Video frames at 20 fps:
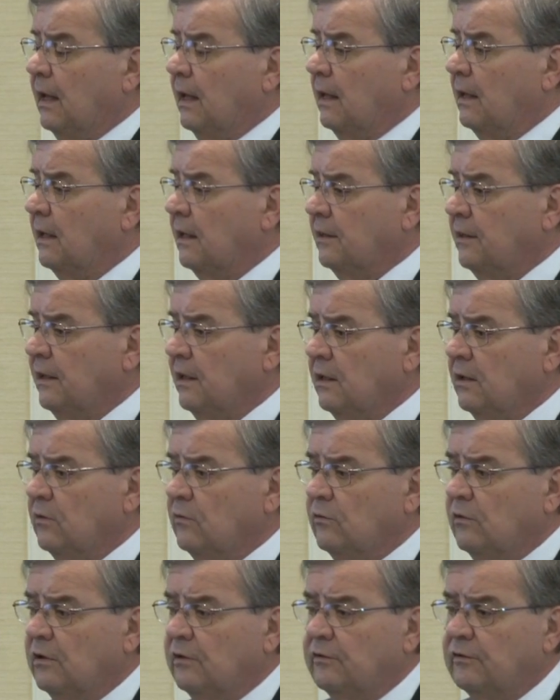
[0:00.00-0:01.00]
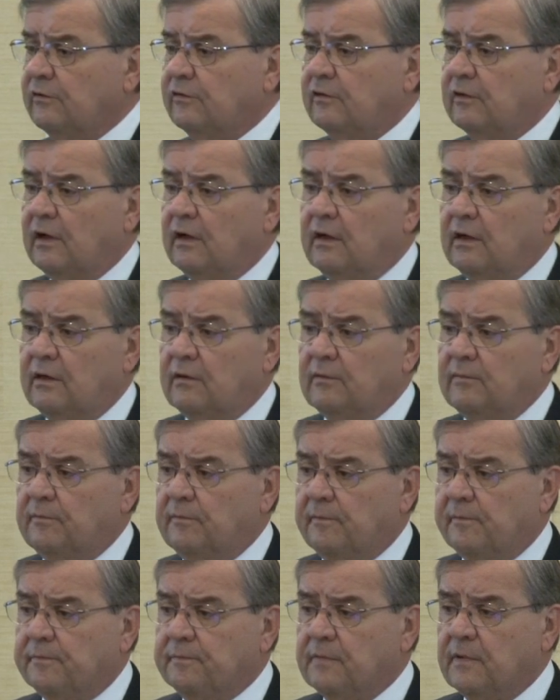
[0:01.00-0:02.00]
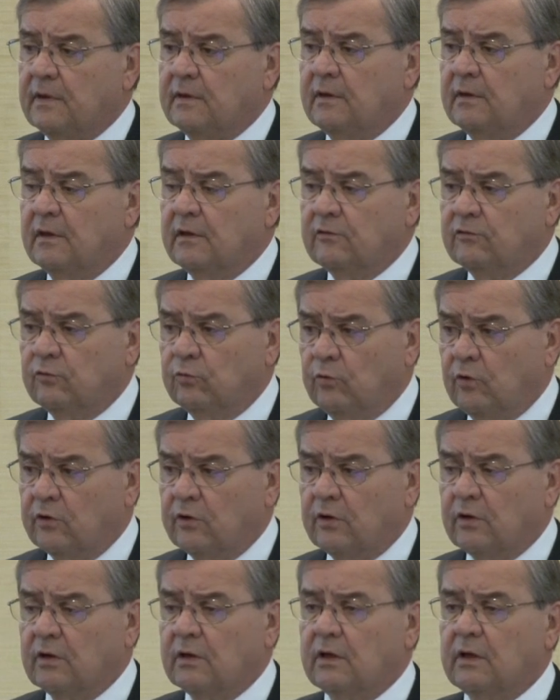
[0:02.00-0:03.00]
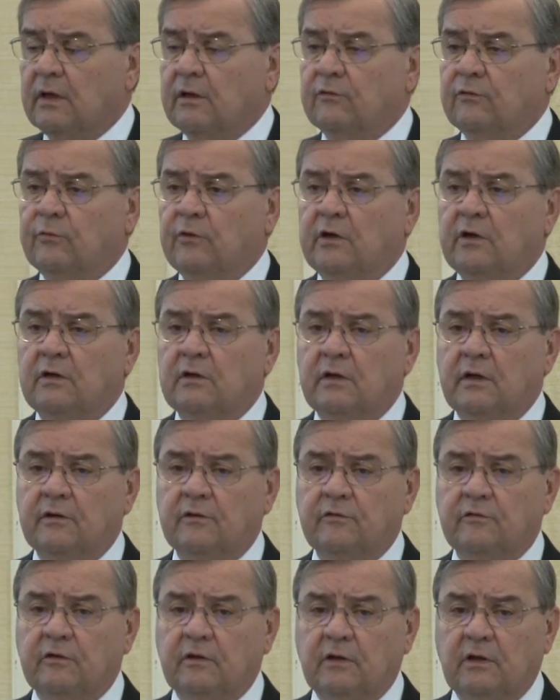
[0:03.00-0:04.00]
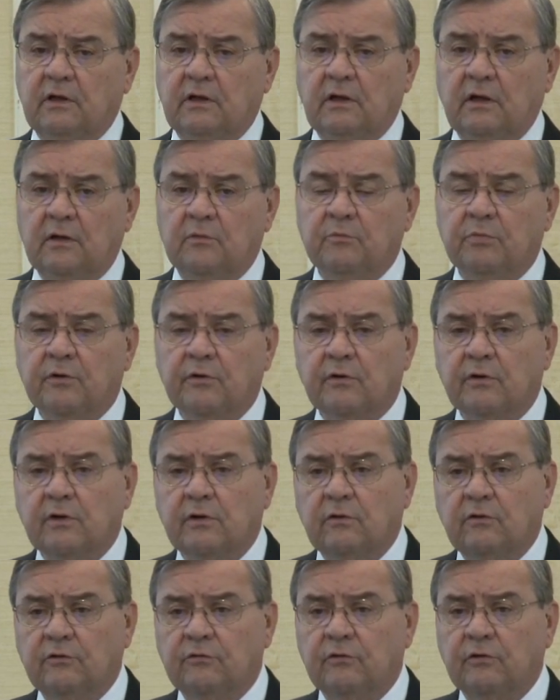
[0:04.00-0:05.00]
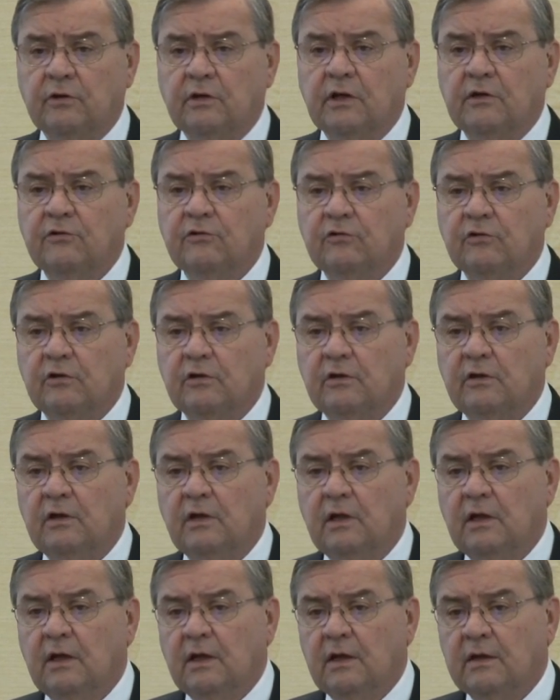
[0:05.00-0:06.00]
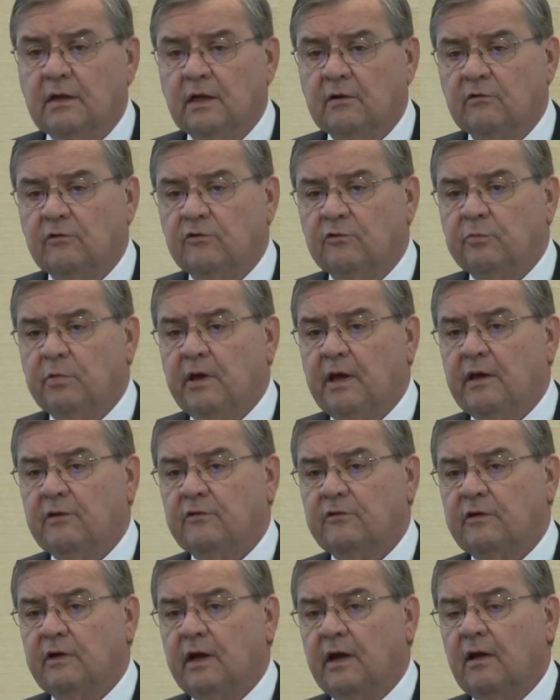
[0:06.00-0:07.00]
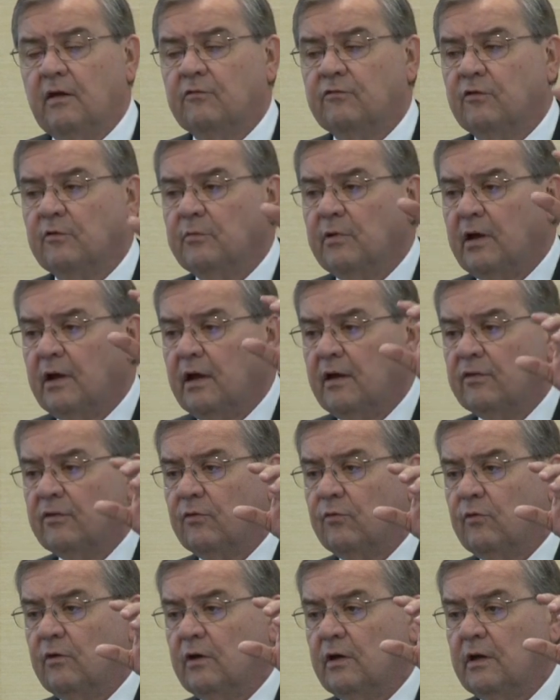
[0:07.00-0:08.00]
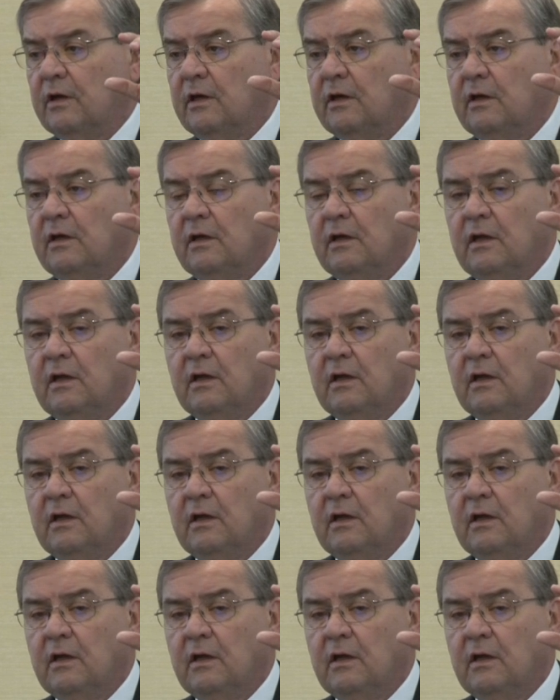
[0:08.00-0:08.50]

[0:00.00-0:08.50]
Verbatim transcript: And I think it was uh, this work, as well as the empirical tradition that was passed down from Hathaway